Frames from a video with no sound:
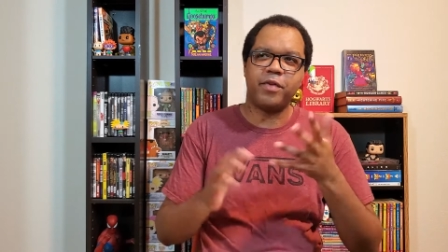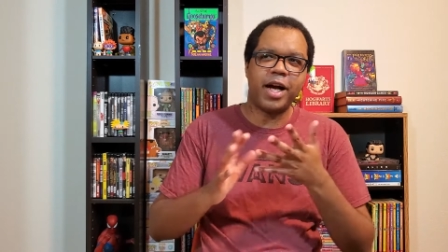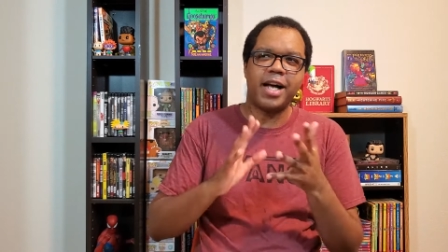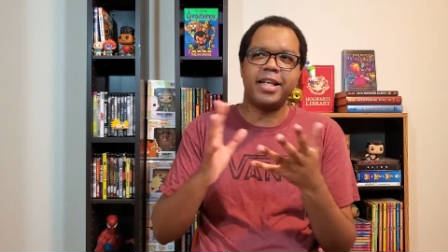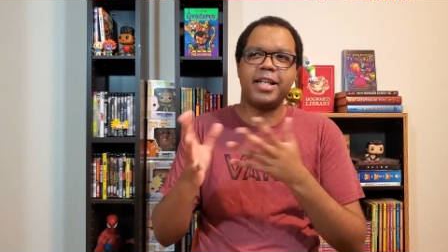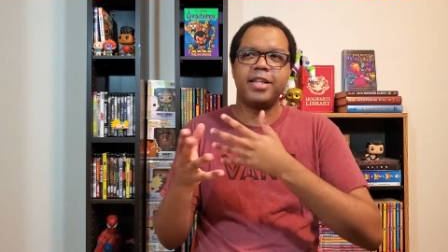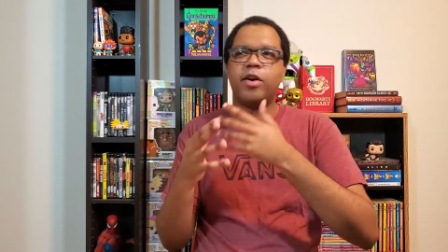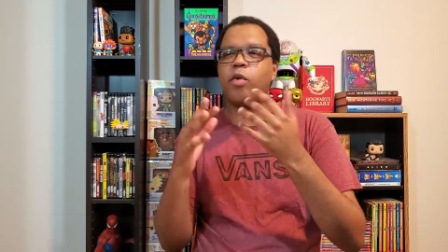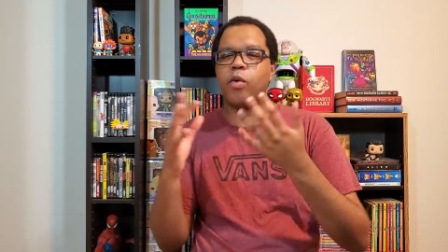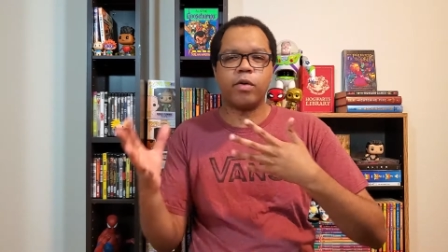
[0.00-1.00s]
gotten in
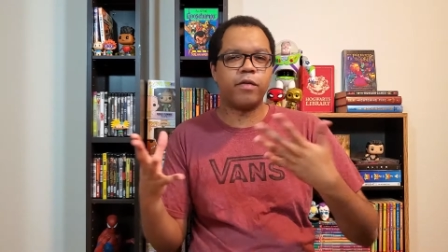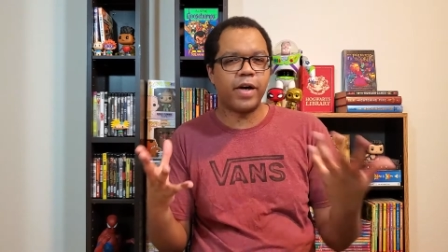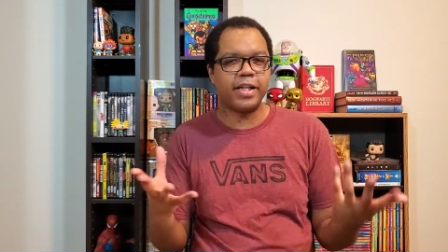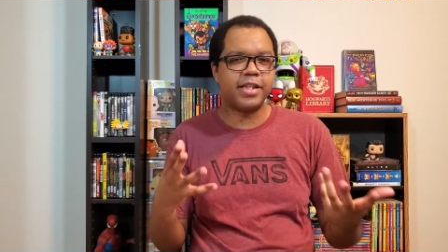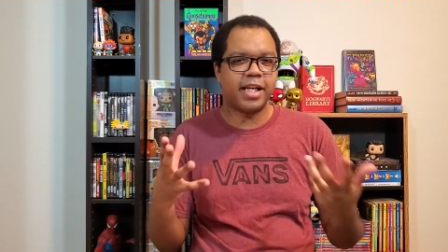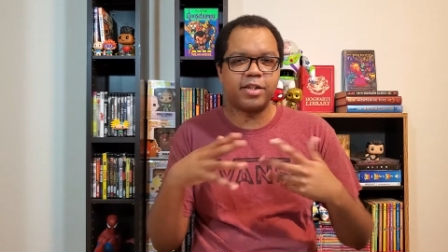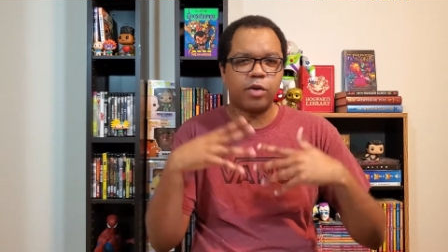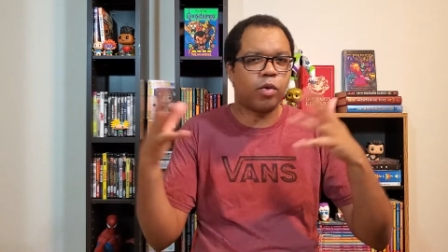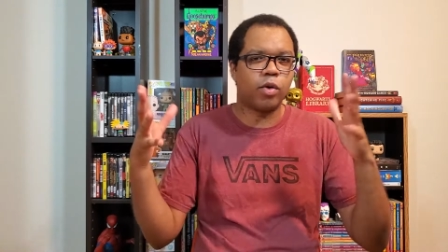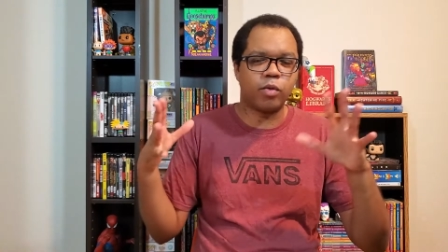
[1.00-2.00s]
the horror franchise, the
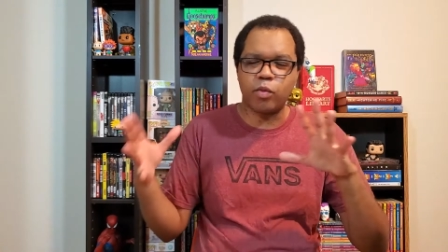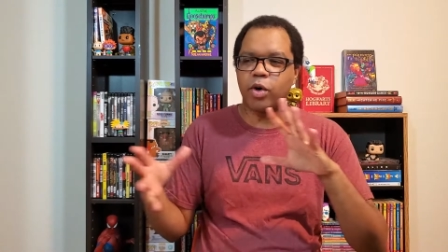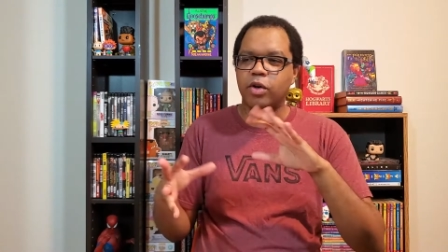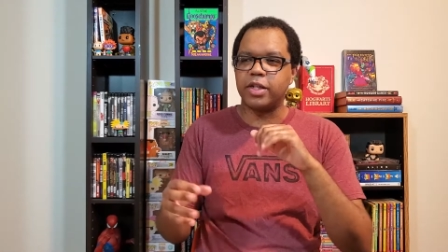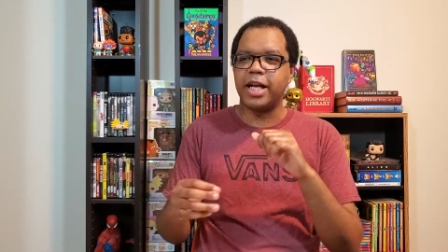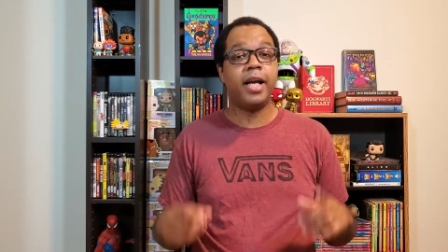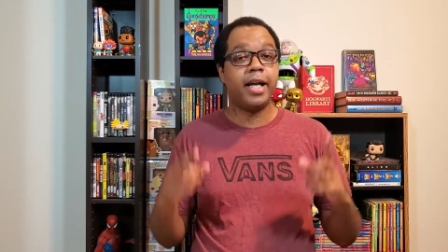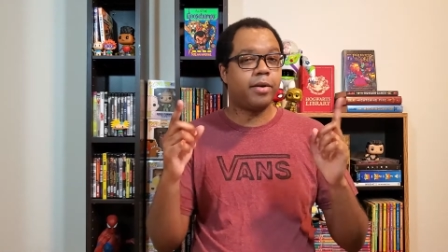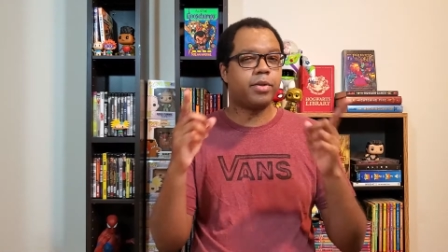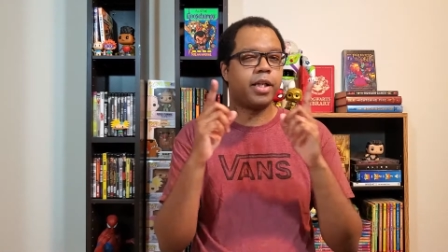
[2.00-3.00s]
horror world?
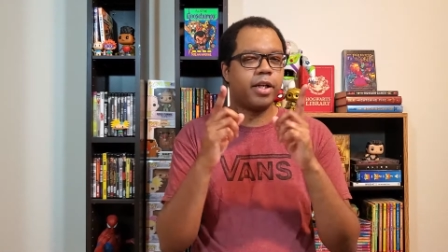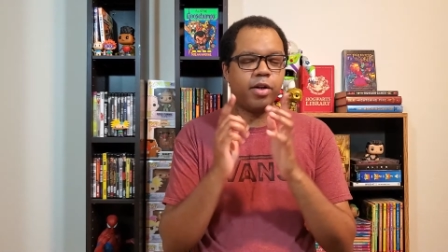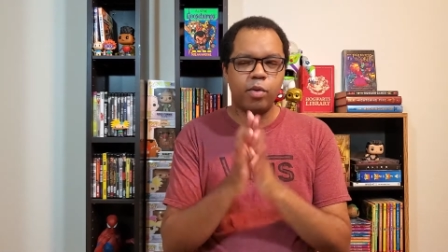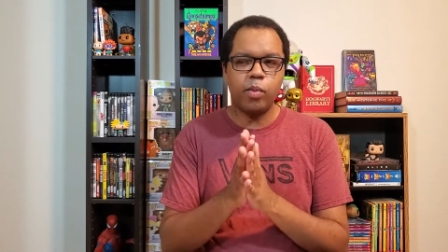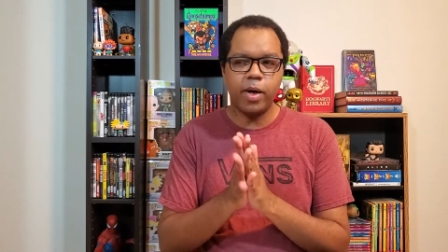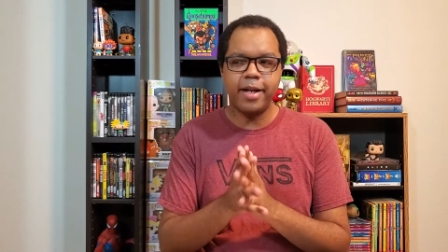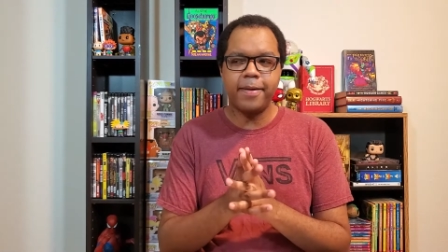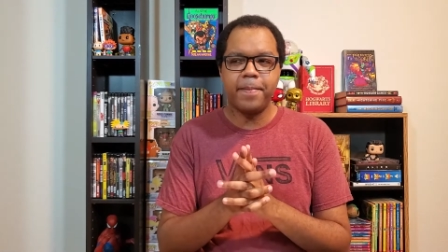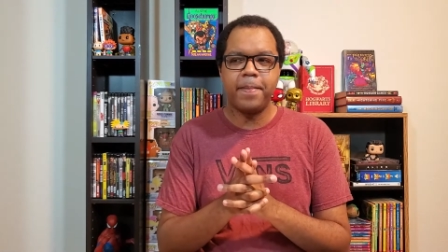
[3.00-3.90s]
And I was like, you know what?